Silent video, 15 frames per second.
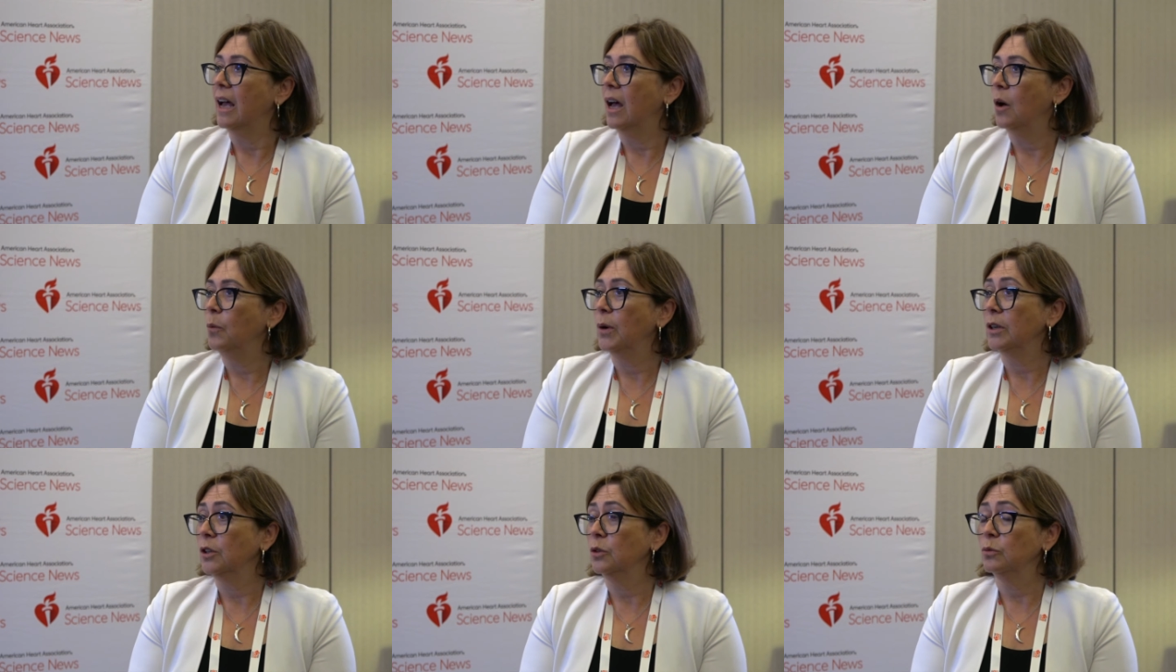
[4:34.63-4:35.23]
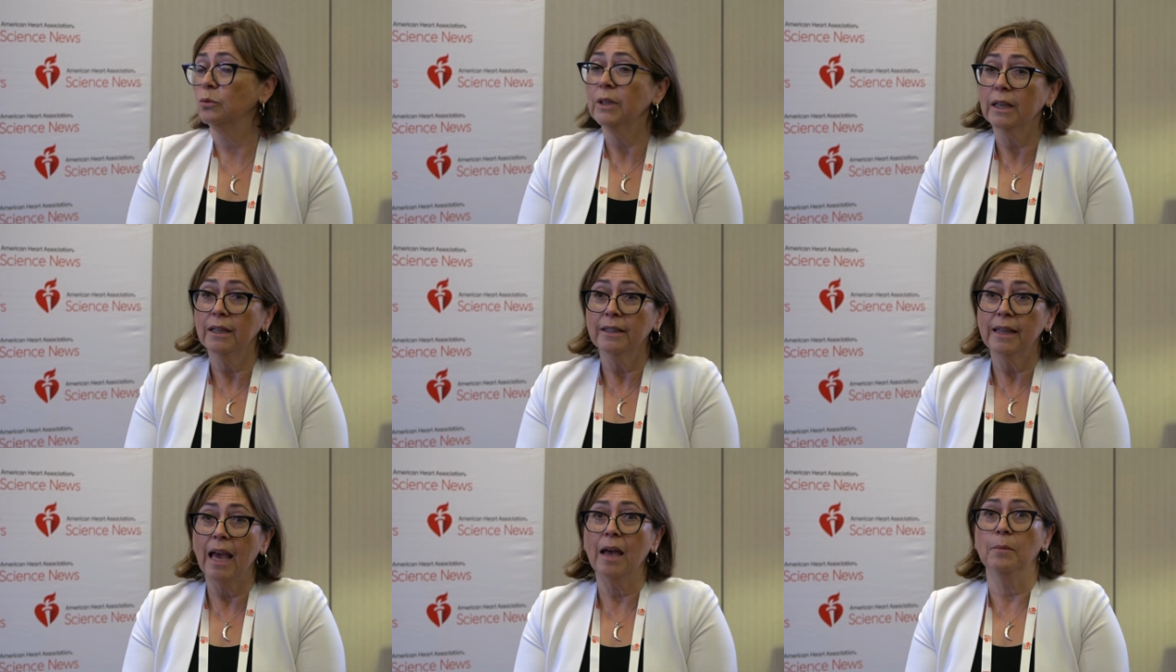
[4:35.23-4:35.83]
uh, where you
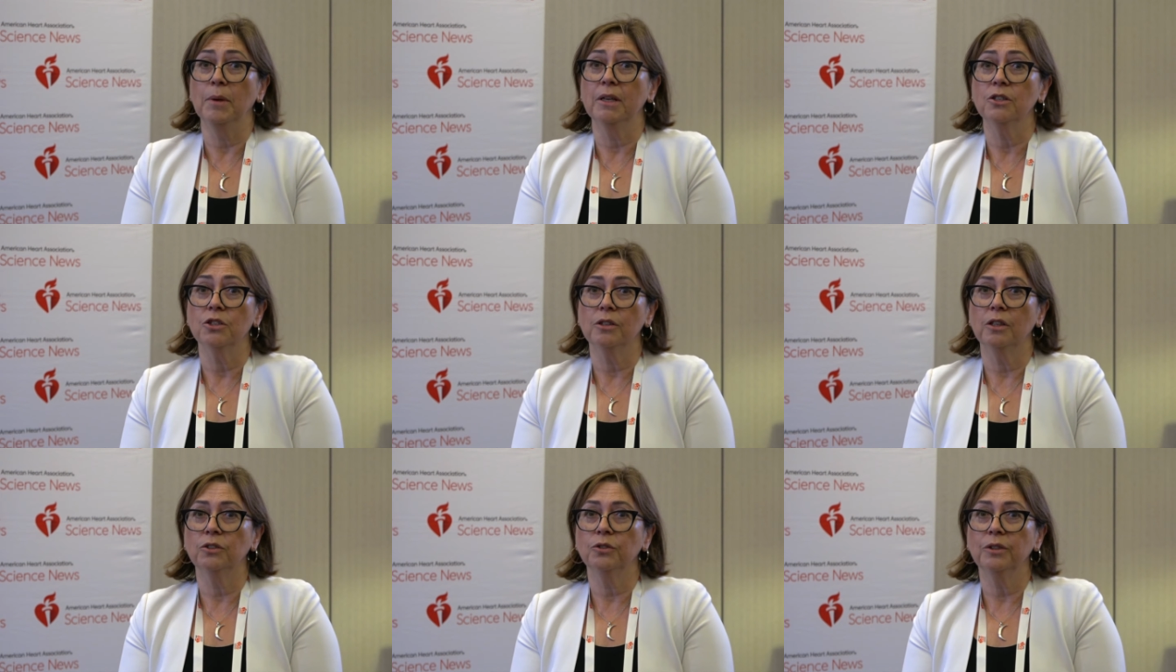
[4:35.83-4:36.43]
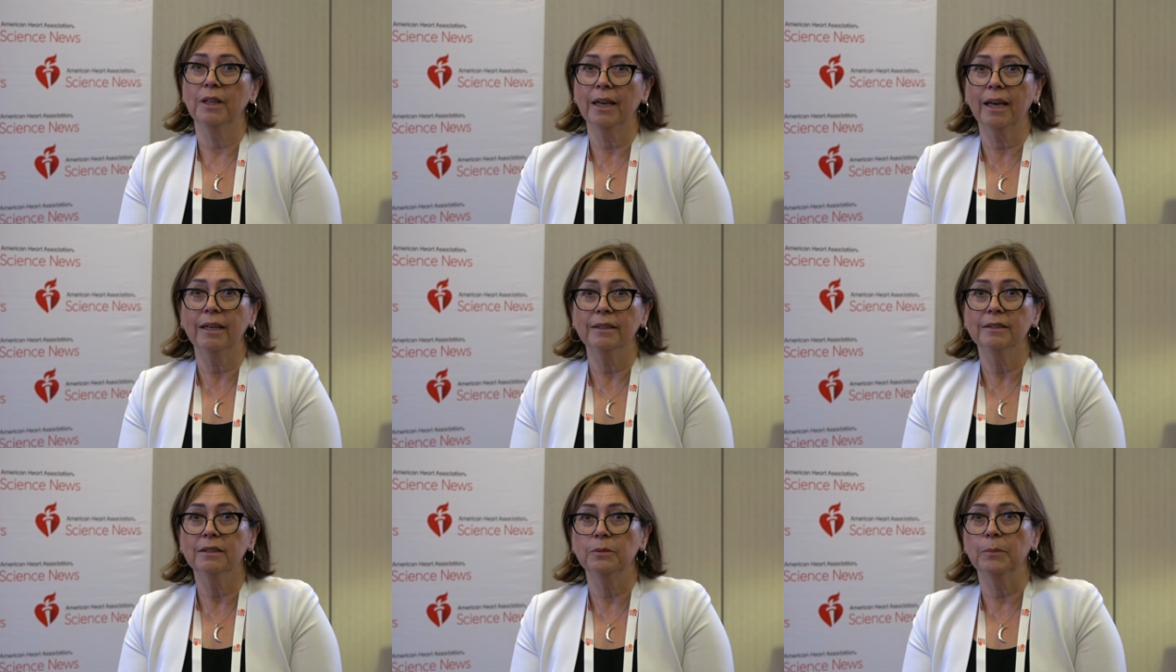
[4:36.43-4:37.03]
really damage the
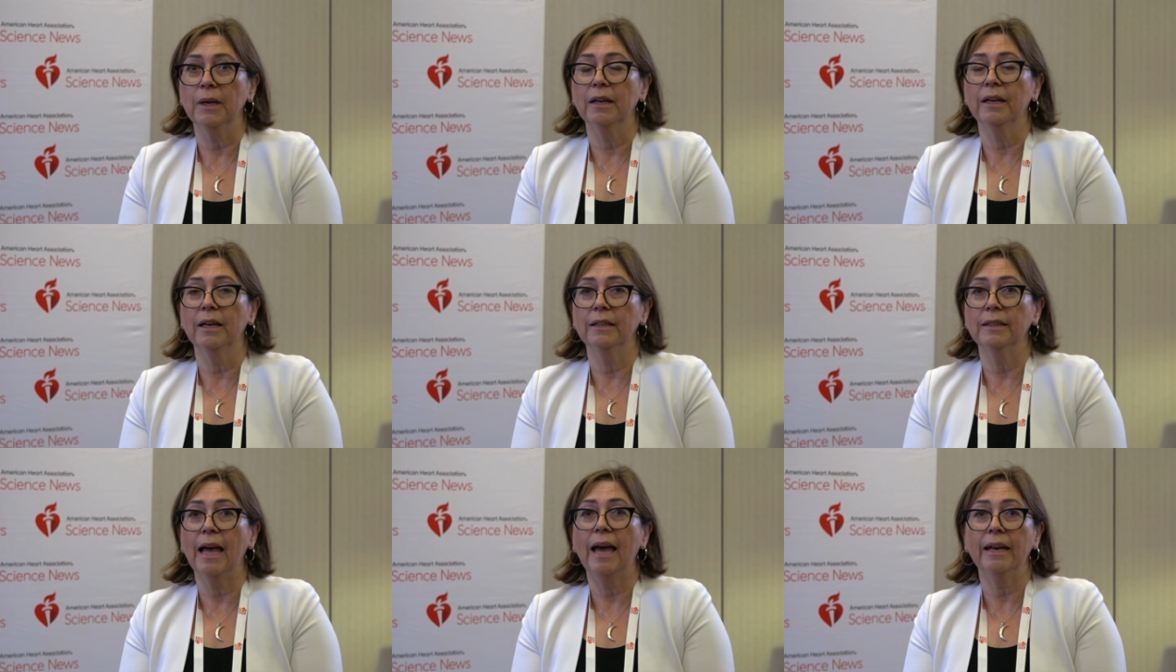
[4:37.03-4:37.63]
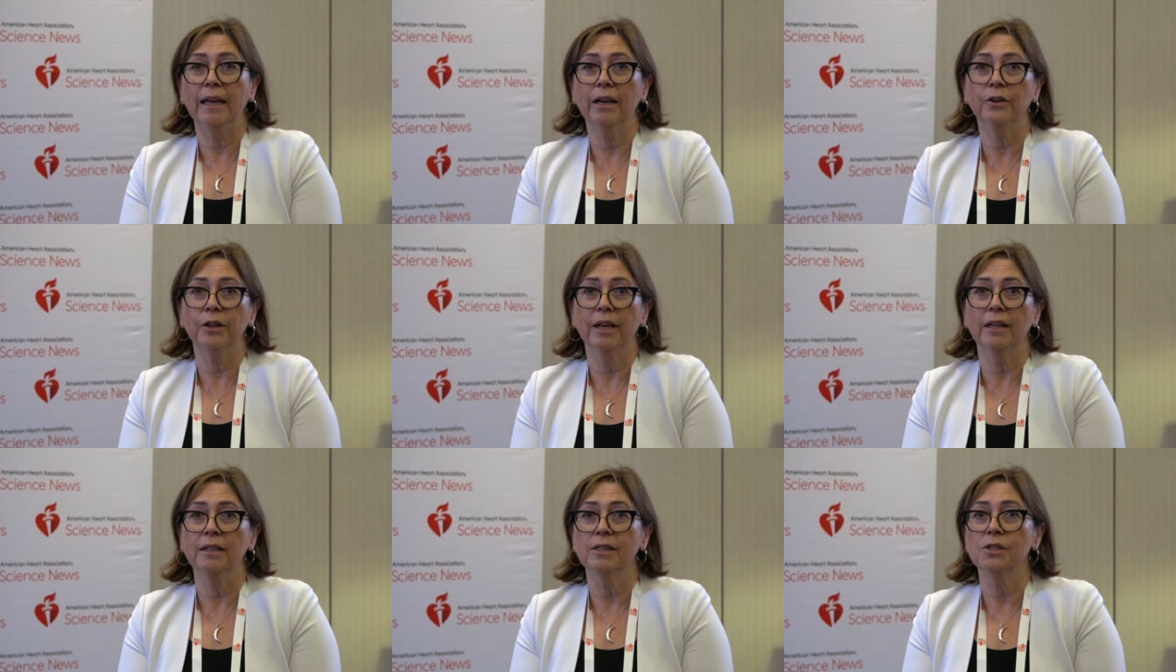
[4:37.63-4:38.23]
tunica intima, and that
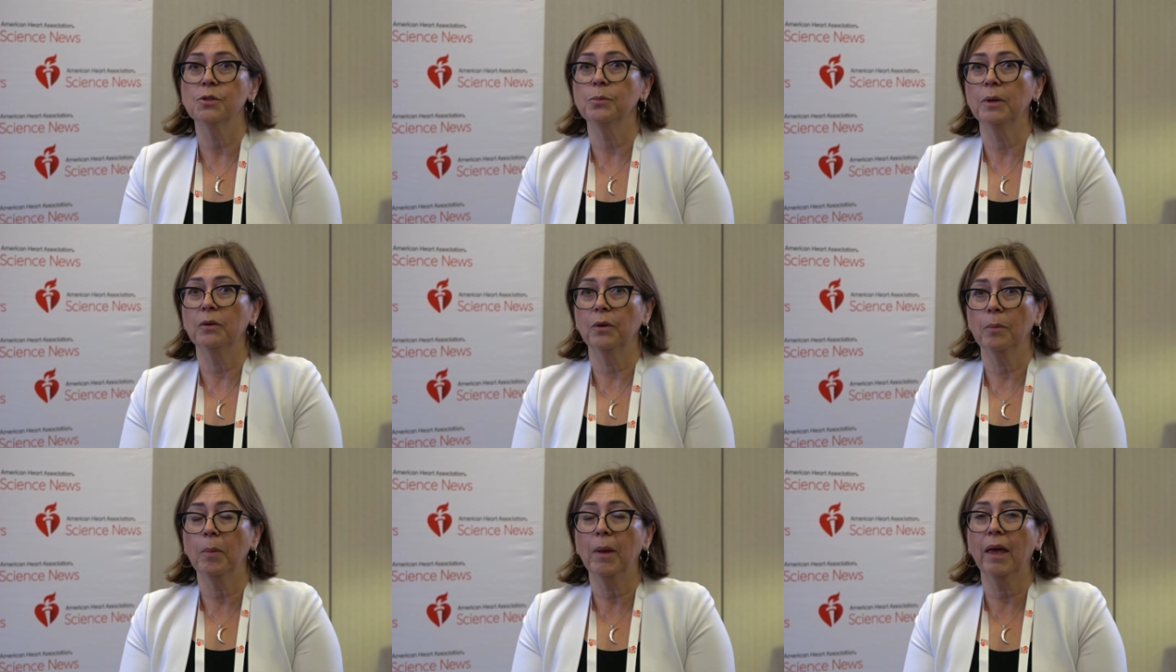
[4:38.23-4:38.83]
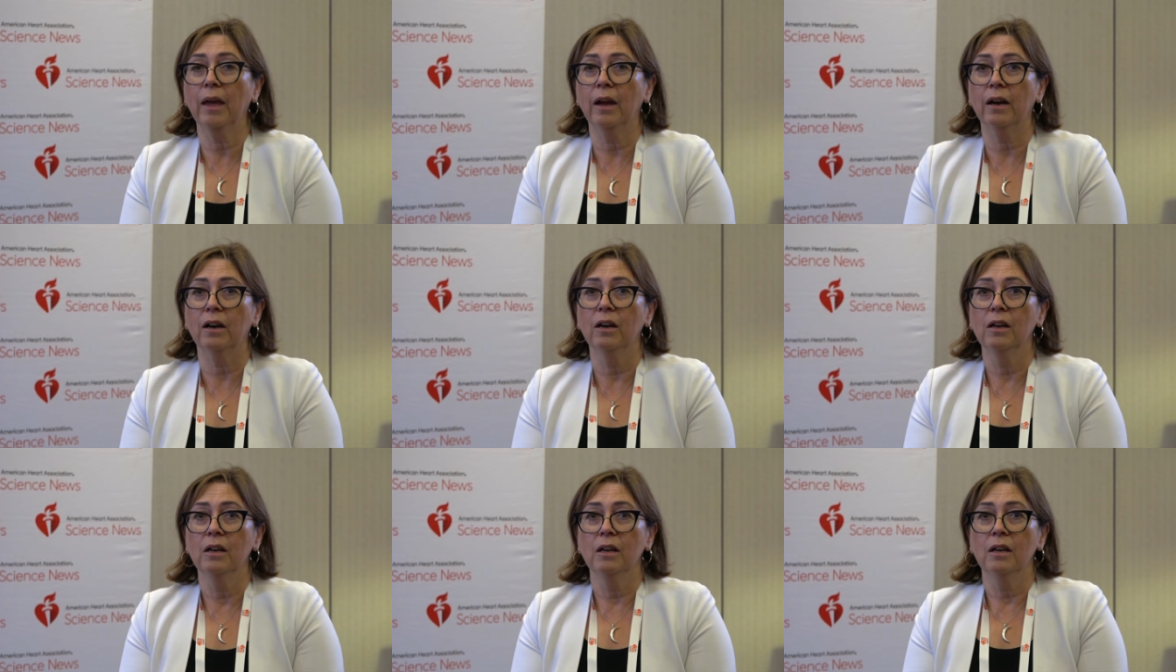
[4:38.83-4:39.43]
area needs to be
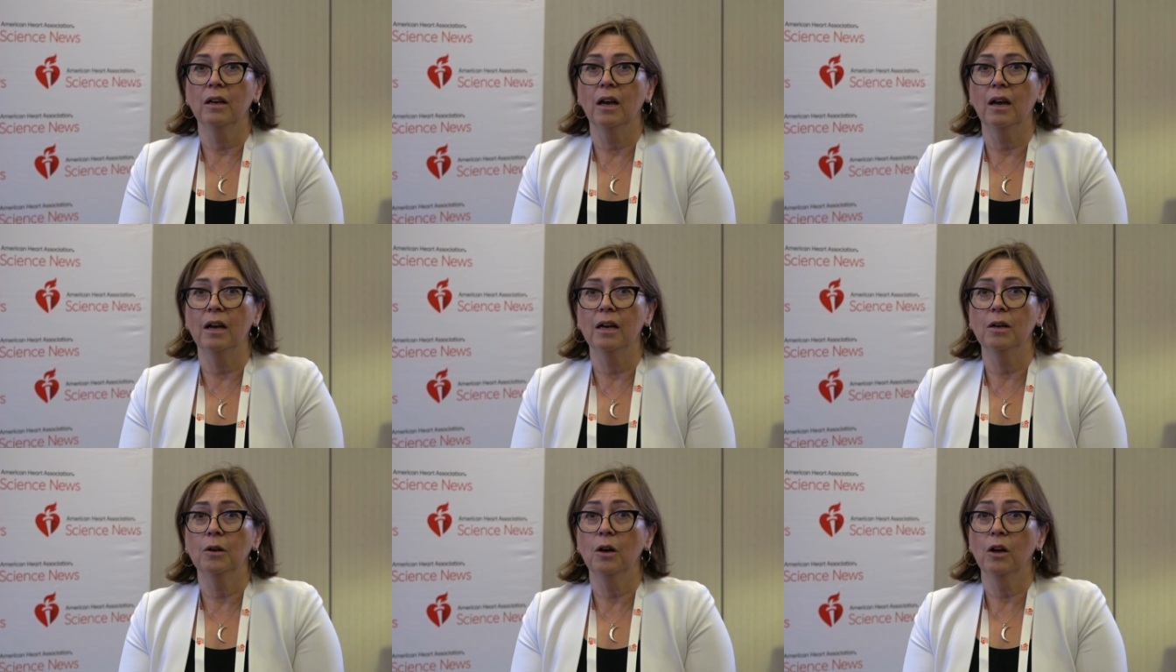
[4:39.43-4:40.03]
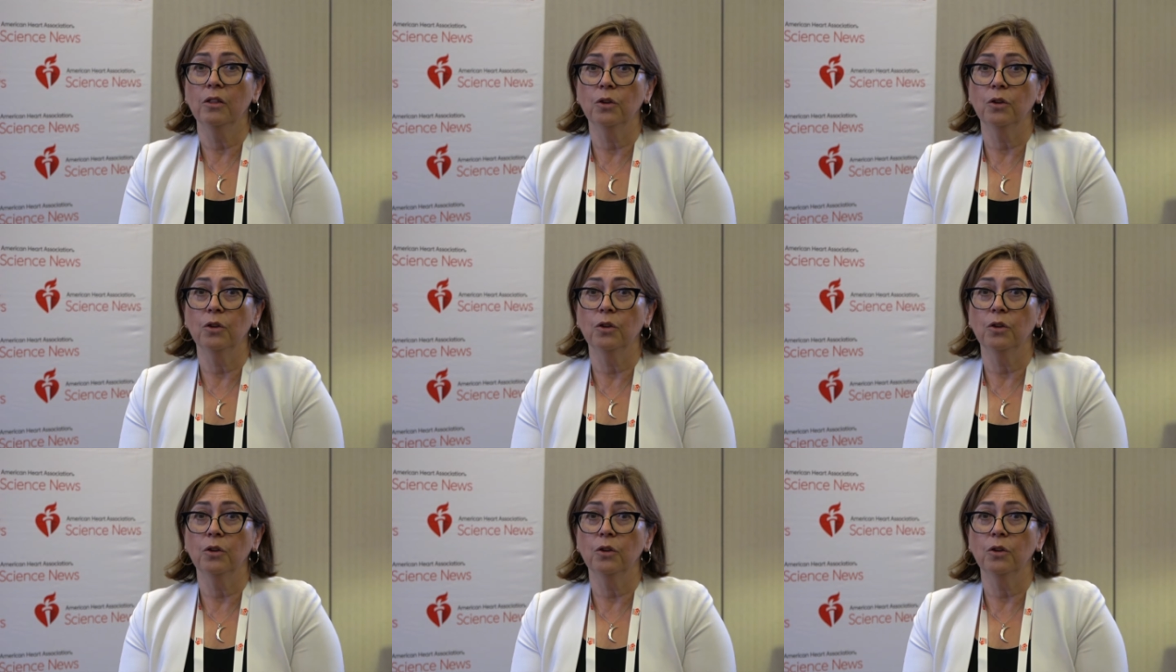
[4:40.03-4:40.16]
repaired. Mm -hmm.